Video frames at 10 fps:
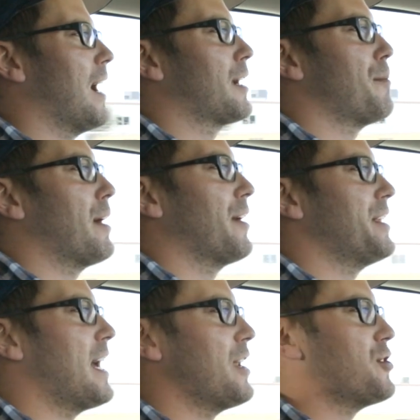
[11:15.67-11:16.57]
comparing
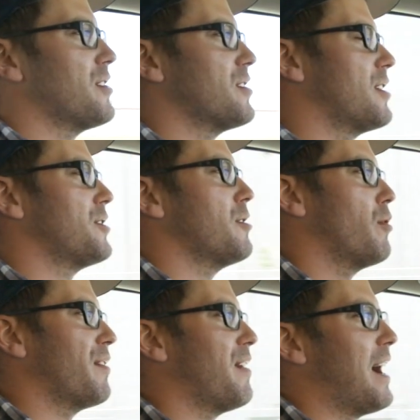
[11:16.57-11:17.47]
the engines, the
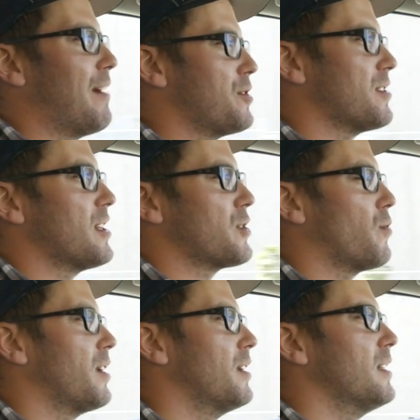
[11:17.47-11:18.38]
2.5, which is this
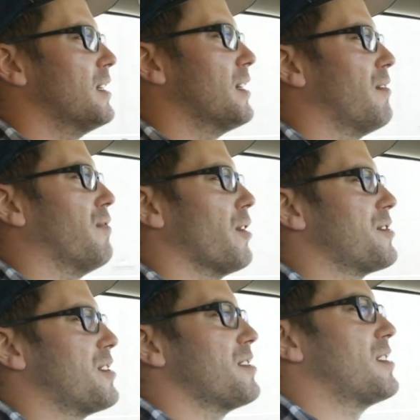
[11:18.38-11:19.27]
one,
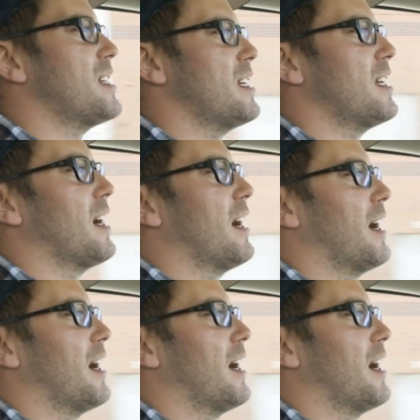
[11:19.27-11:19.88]
versus the